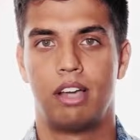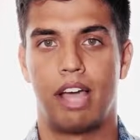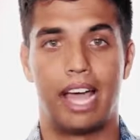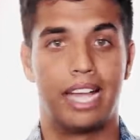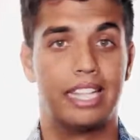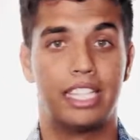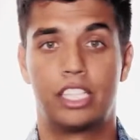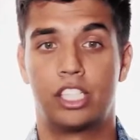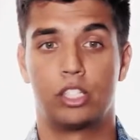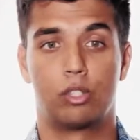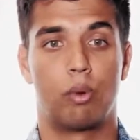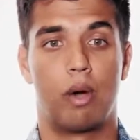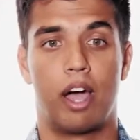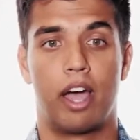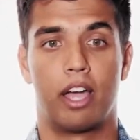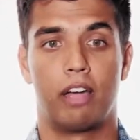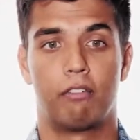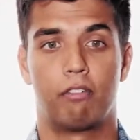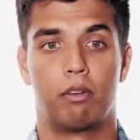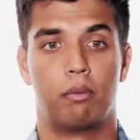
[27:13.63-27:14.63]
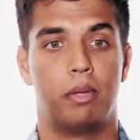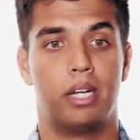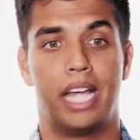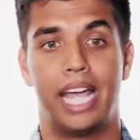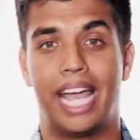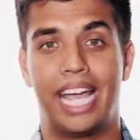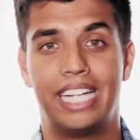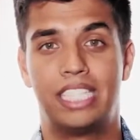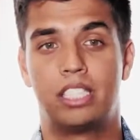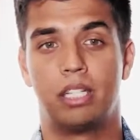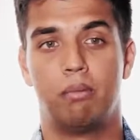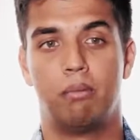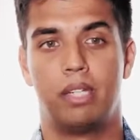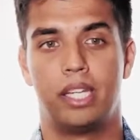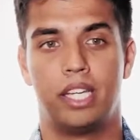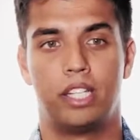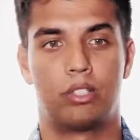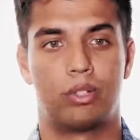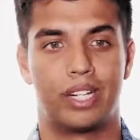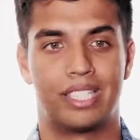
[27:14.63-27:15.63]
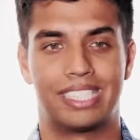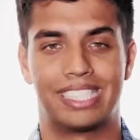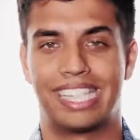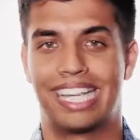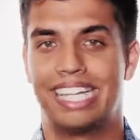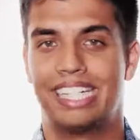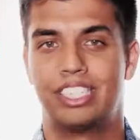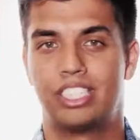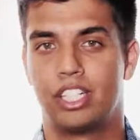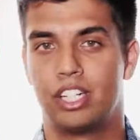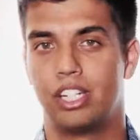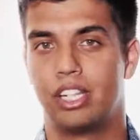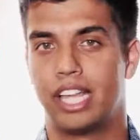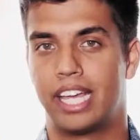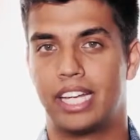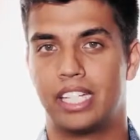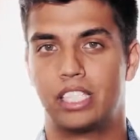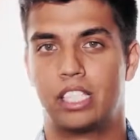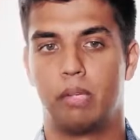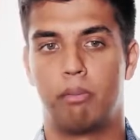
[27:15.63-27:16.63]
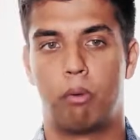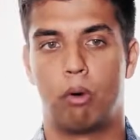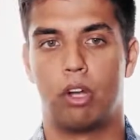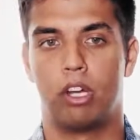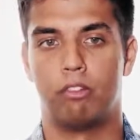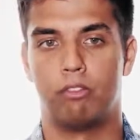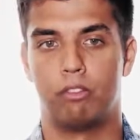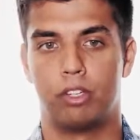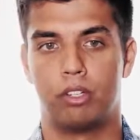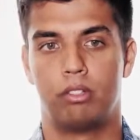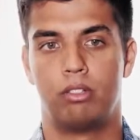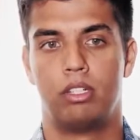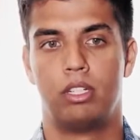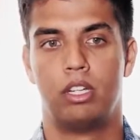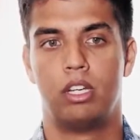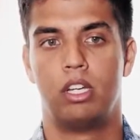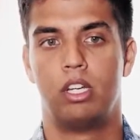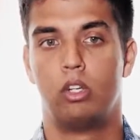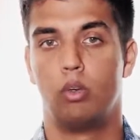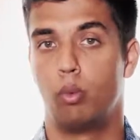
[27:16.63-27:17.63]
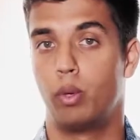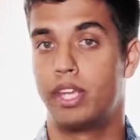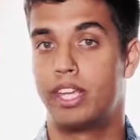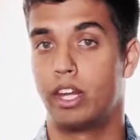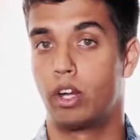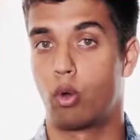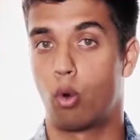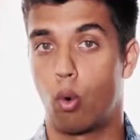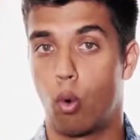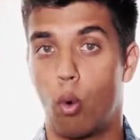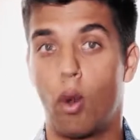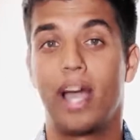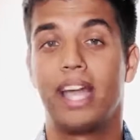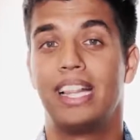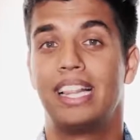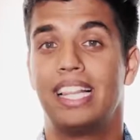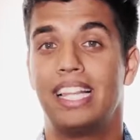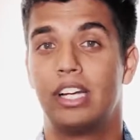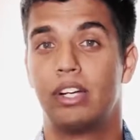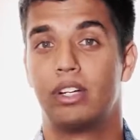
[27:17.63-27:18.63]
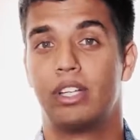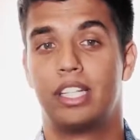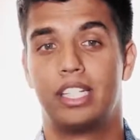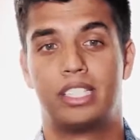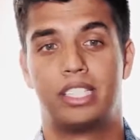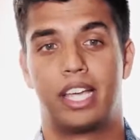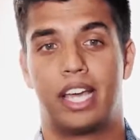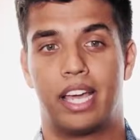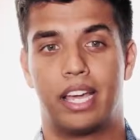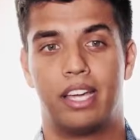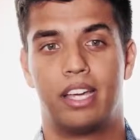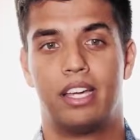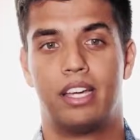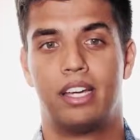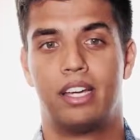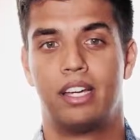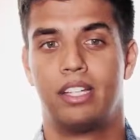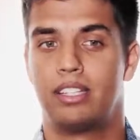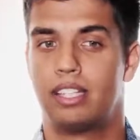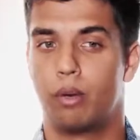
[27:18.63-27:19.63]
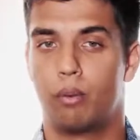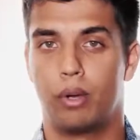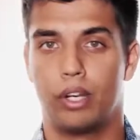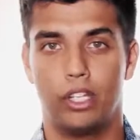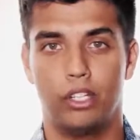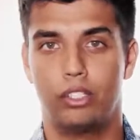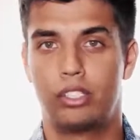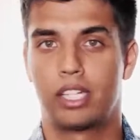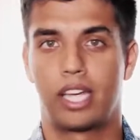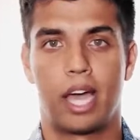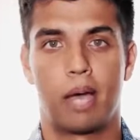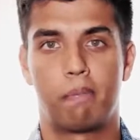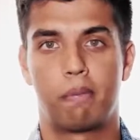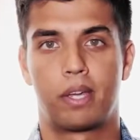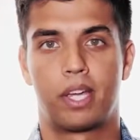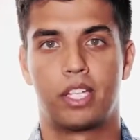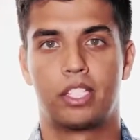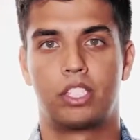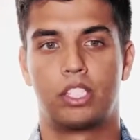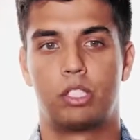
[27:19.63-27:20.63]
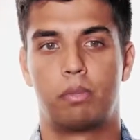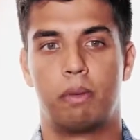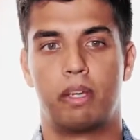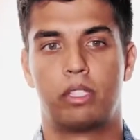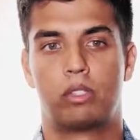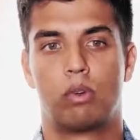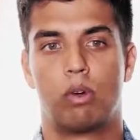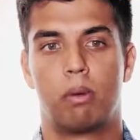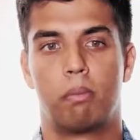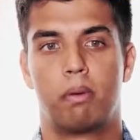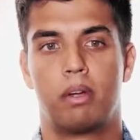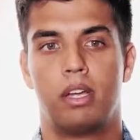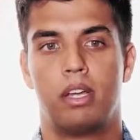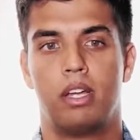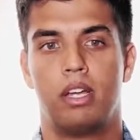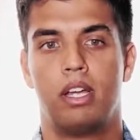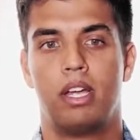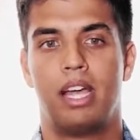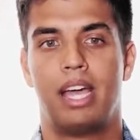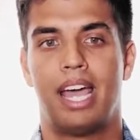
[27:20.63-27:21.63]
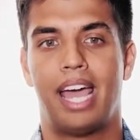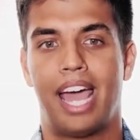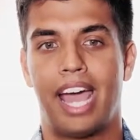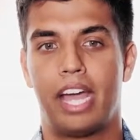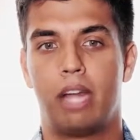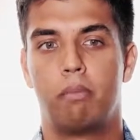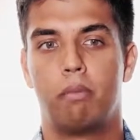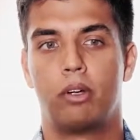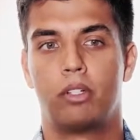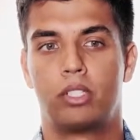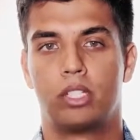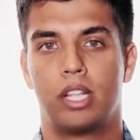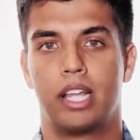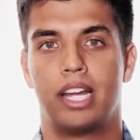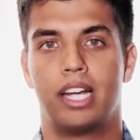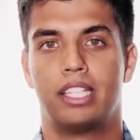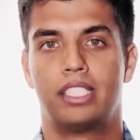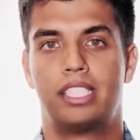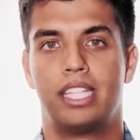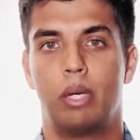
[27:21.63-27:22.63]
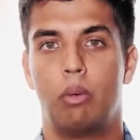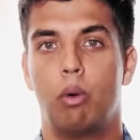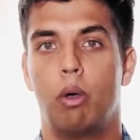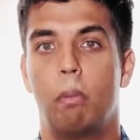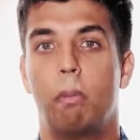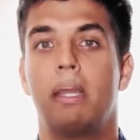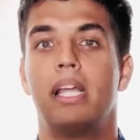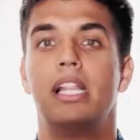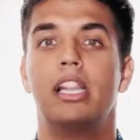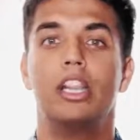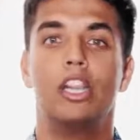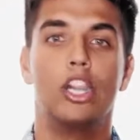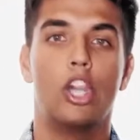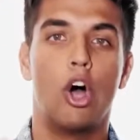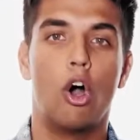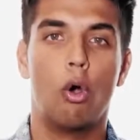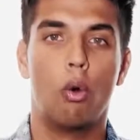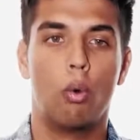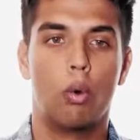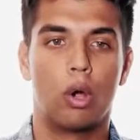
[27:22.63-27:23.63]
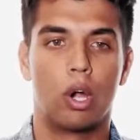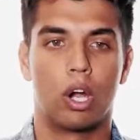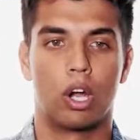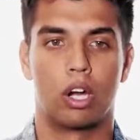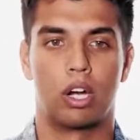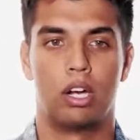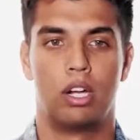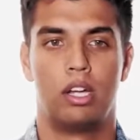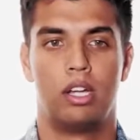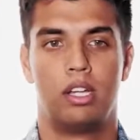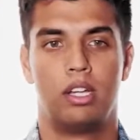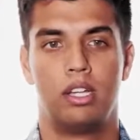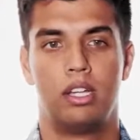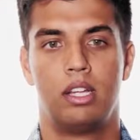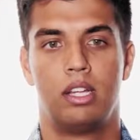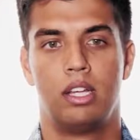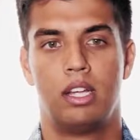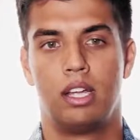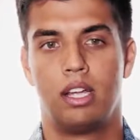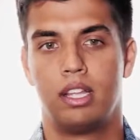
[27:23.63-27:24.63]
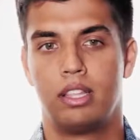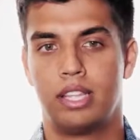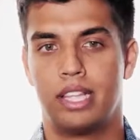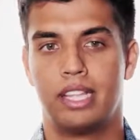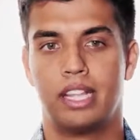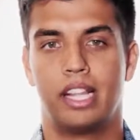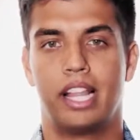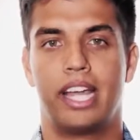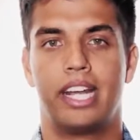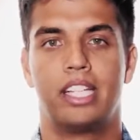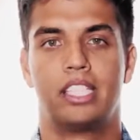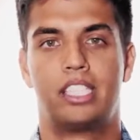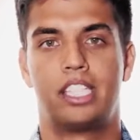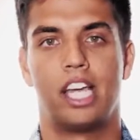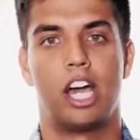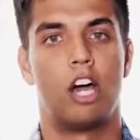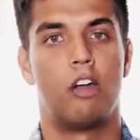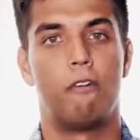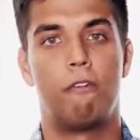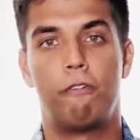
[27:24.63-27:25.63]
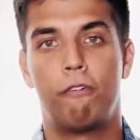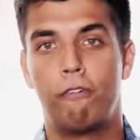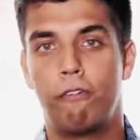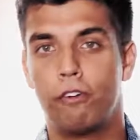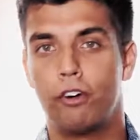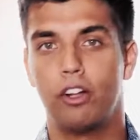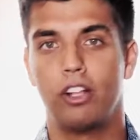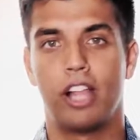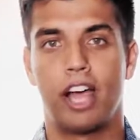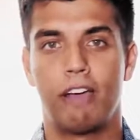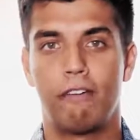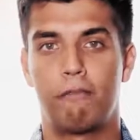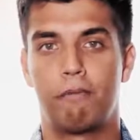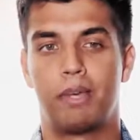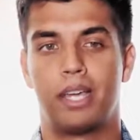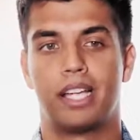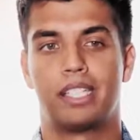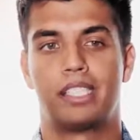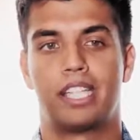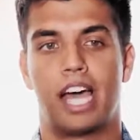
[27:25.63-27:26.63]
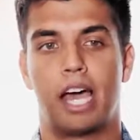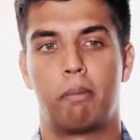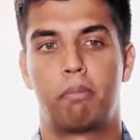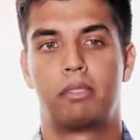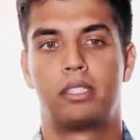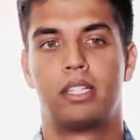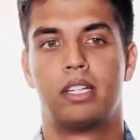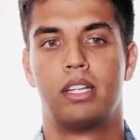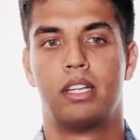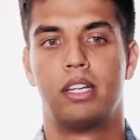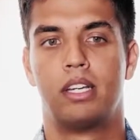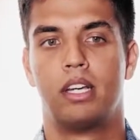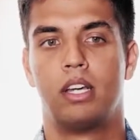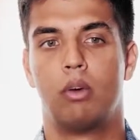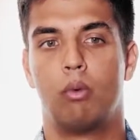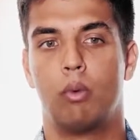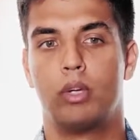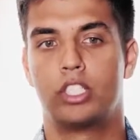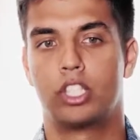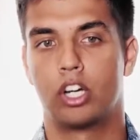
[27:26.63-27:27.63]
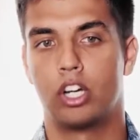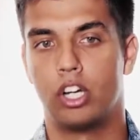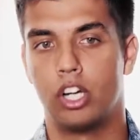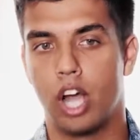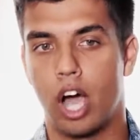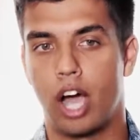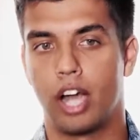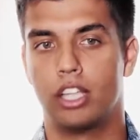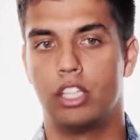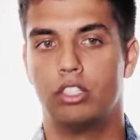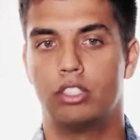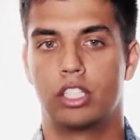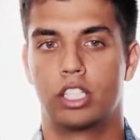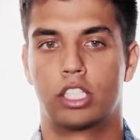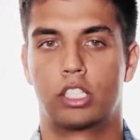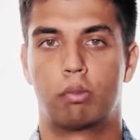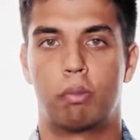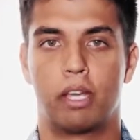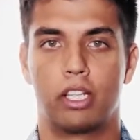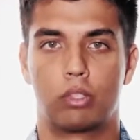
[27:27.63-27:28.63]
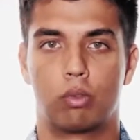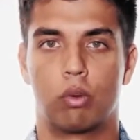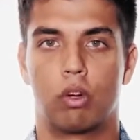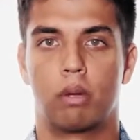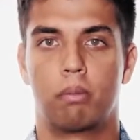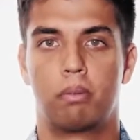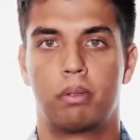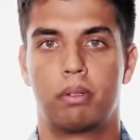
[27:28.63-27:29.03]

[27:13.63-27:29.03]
And this is why, from an HMD translational latency point of view, we can quite literally say that when using application Spacewarp, head motion latency will be lower than the latency on full FPS apps which are not using Spacewarp.